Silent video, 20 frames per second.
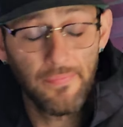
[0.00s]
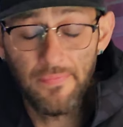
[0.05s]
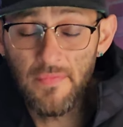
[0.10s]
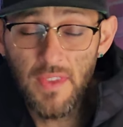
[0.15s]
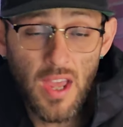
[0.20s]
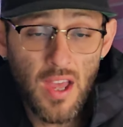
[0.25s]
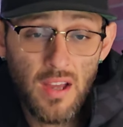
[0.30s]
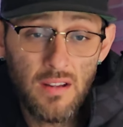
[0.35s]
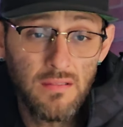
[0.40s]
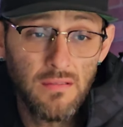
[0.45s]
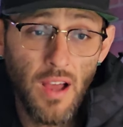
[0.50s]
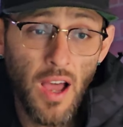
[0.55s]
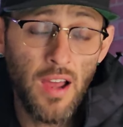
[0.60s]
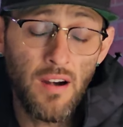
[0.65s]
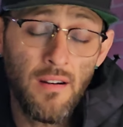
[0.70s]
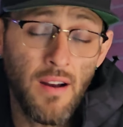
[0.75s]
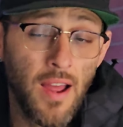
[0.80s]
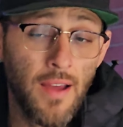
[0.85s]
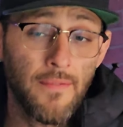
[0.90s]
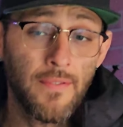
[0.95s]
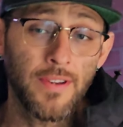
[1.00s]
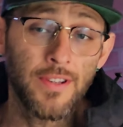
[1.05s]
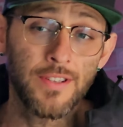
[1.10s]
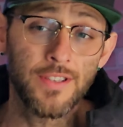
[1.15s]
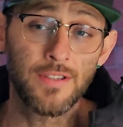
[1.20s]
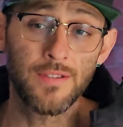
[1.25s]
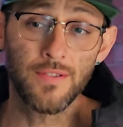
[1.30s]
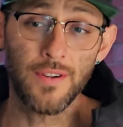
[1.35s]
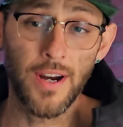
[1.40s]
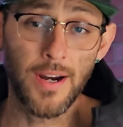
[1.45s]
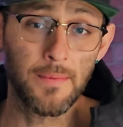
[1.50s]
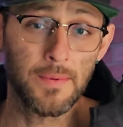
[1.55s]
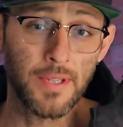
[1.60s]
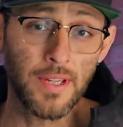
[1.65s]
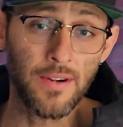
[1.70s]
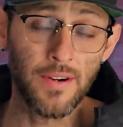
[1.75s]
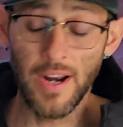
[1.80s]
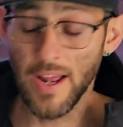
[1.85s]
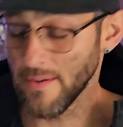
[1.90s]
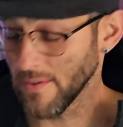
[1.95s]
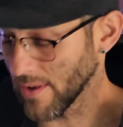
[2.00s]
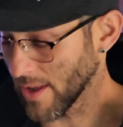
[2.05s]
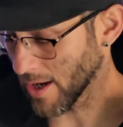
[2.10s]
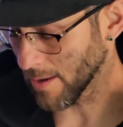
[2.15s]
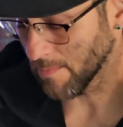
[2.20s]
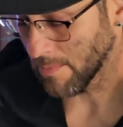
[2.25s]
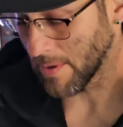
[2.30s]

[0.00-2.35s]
No, I don't have any subscribers. I don't have a lot of